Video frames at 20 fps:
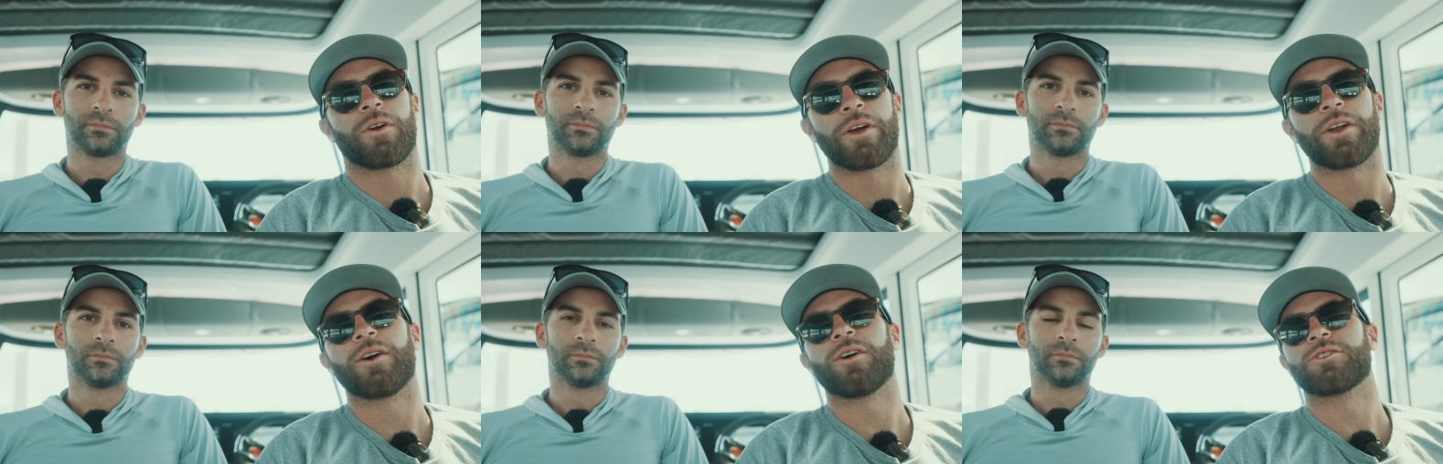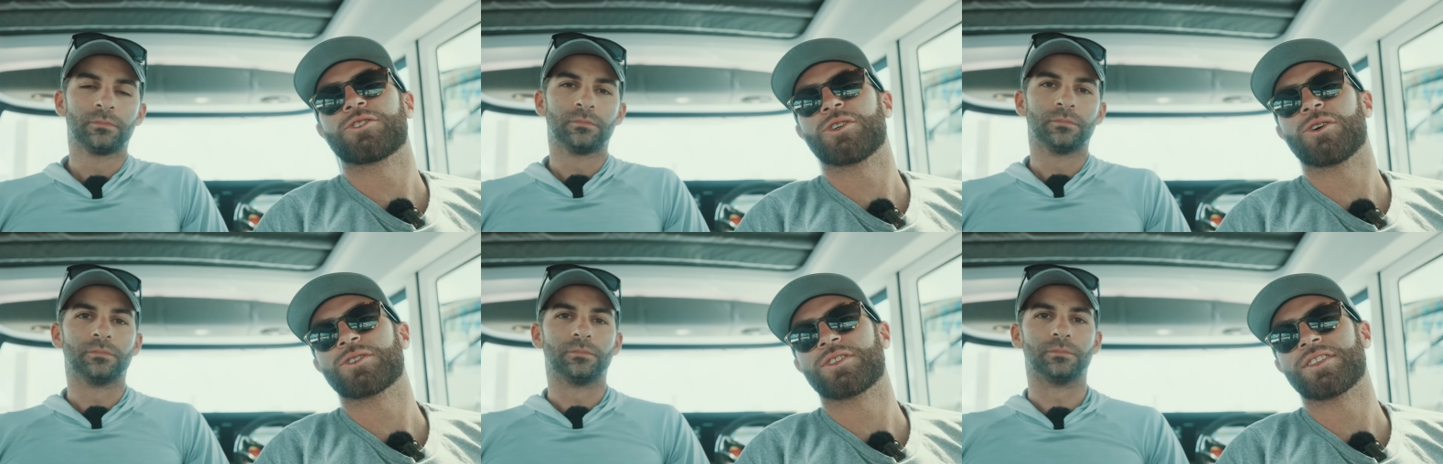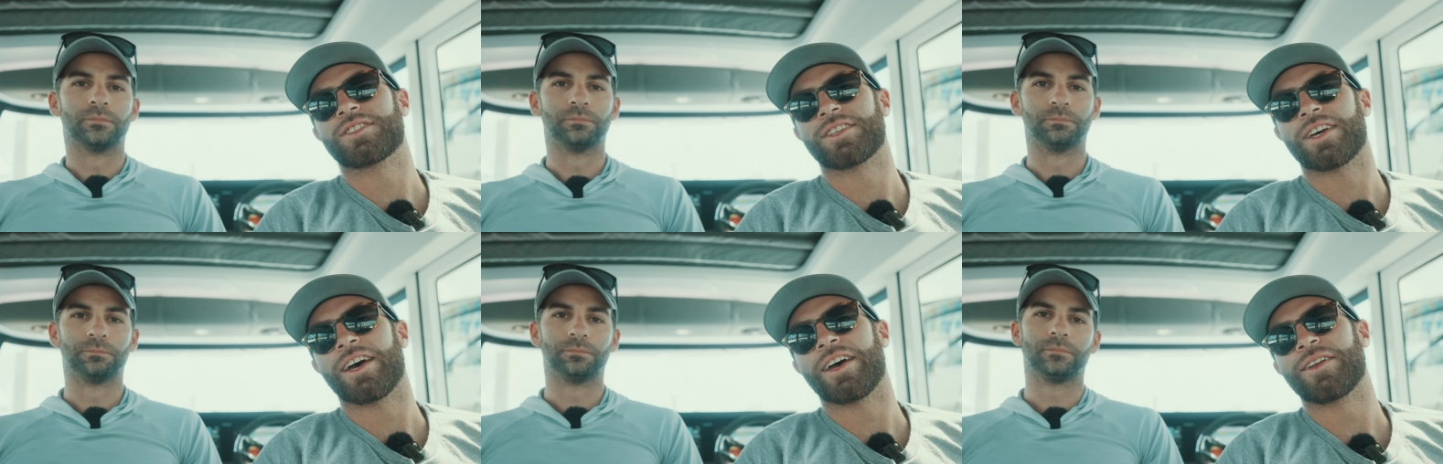Speaker 1: right, all jokes
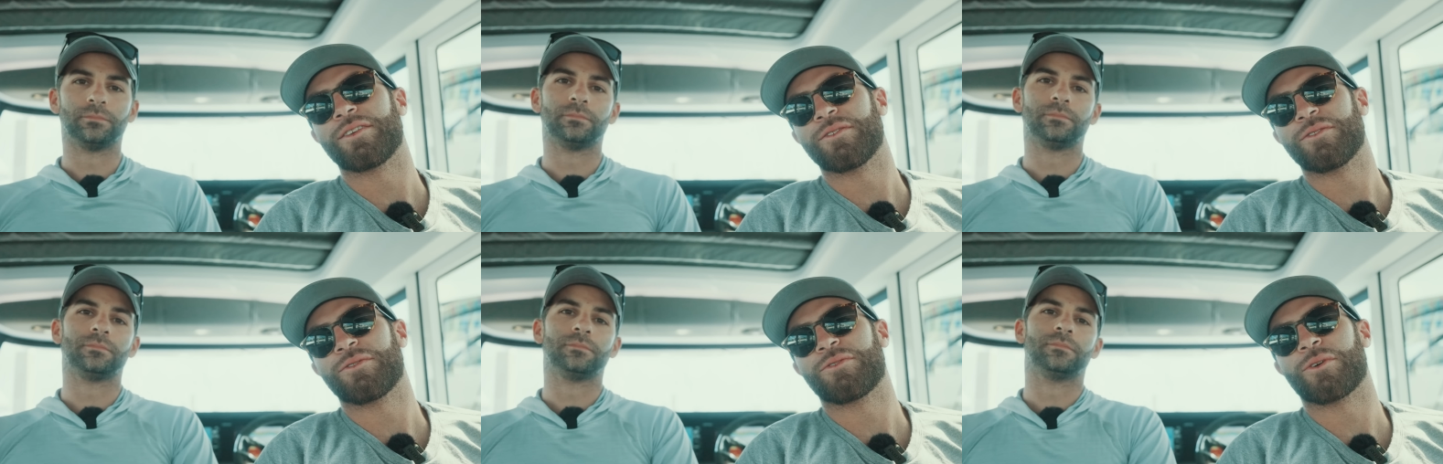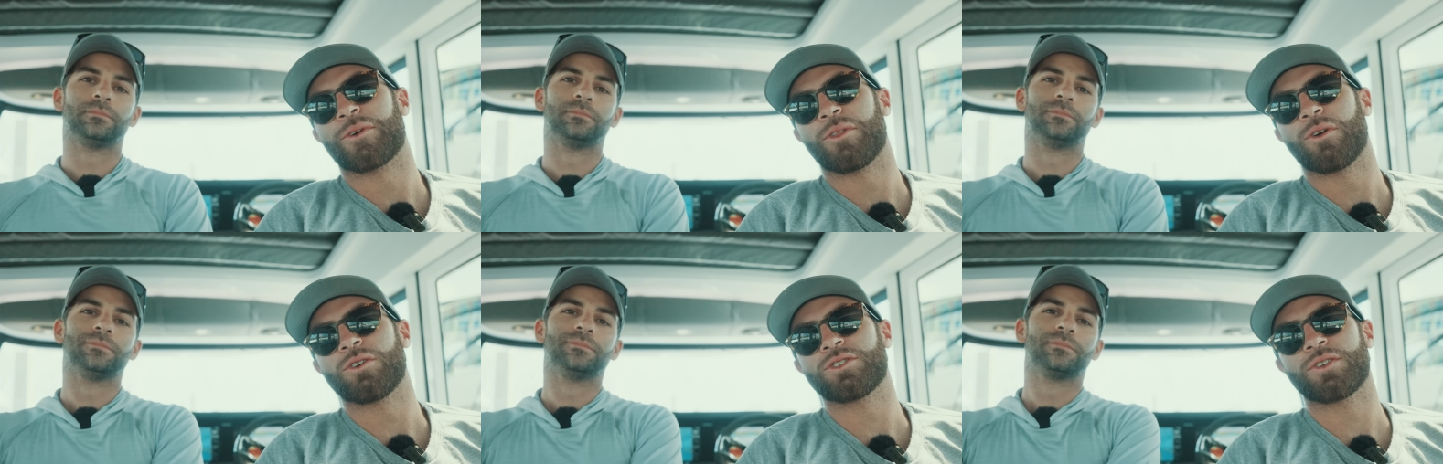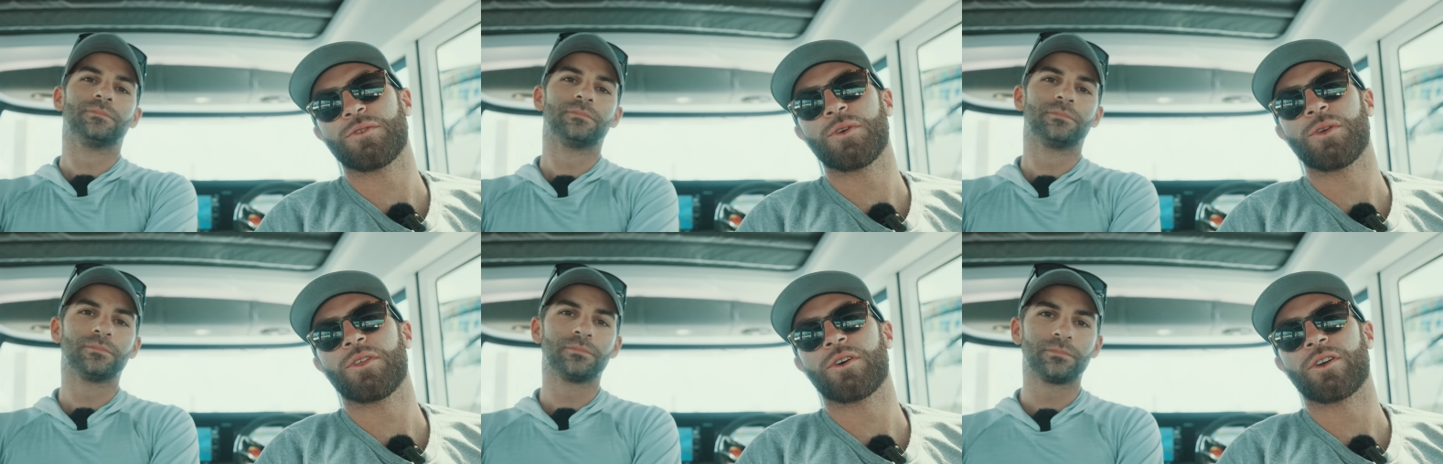aside, for those
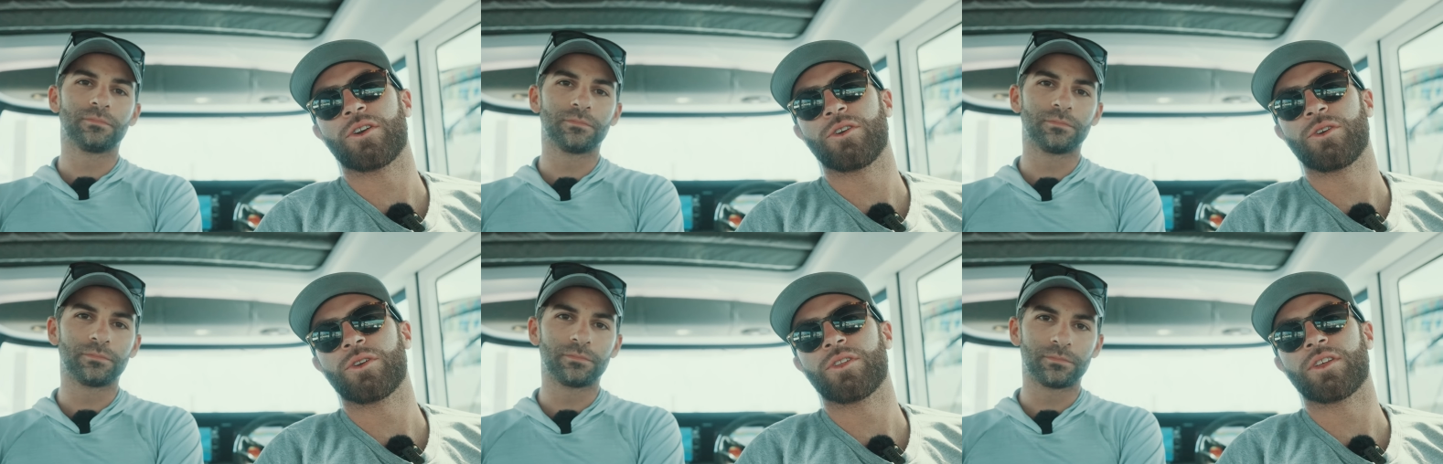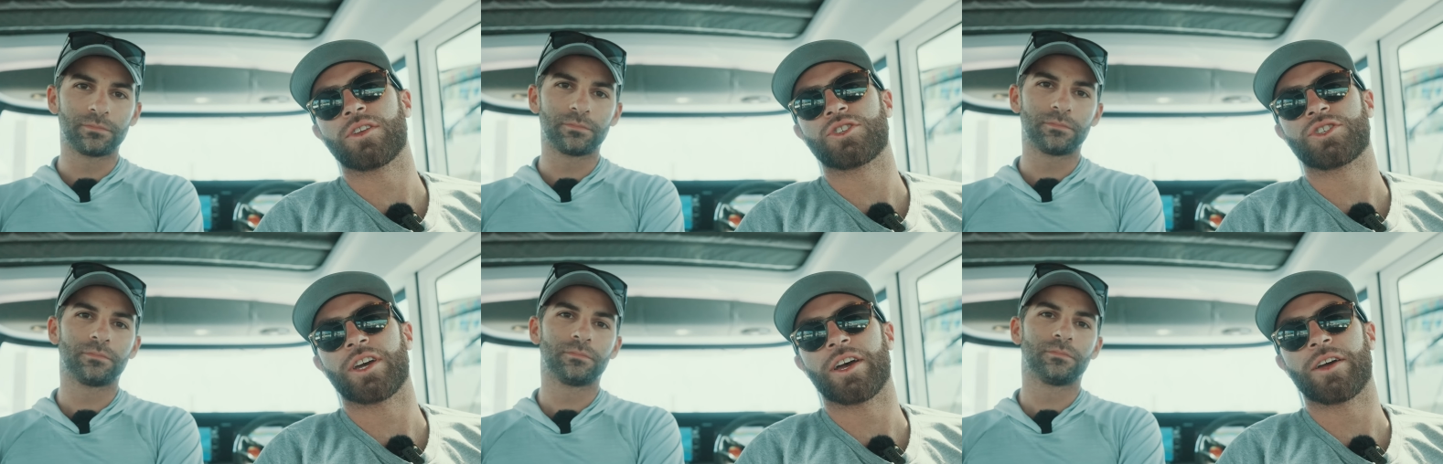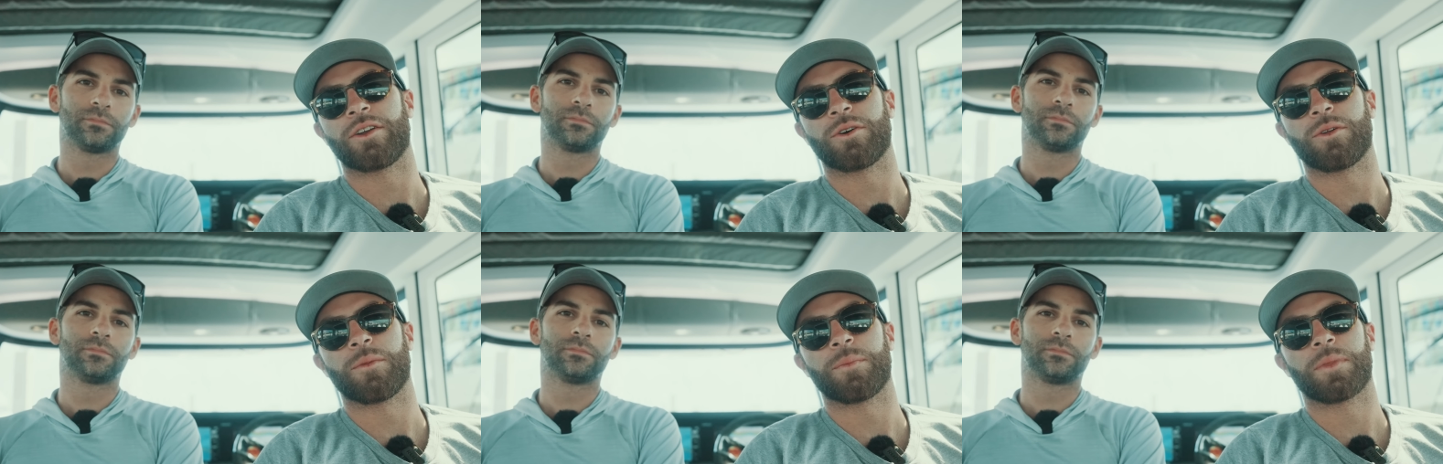of you that are new to the
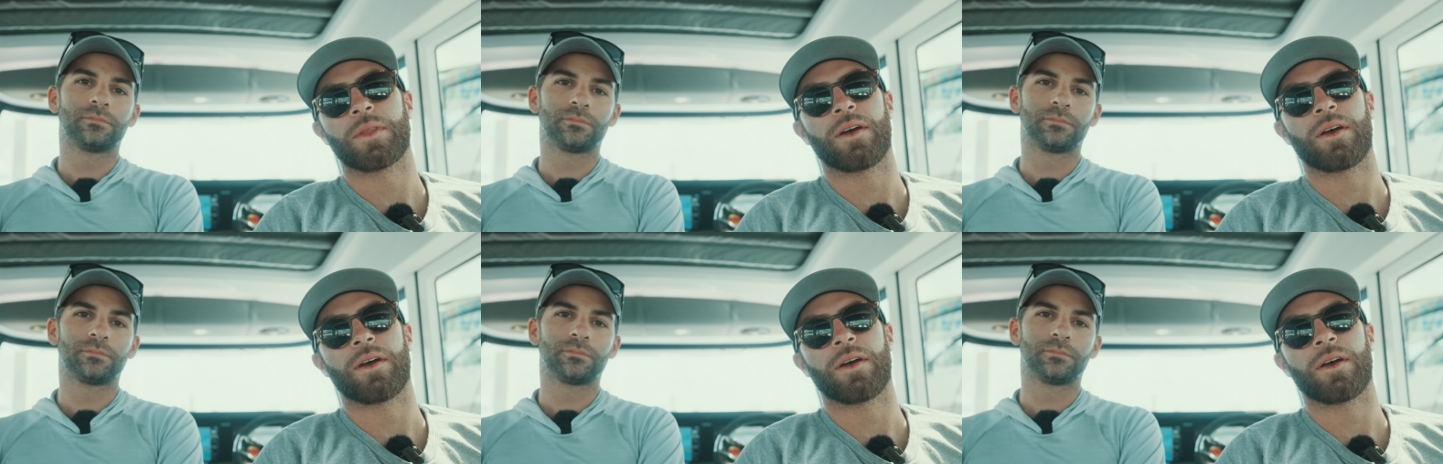channel,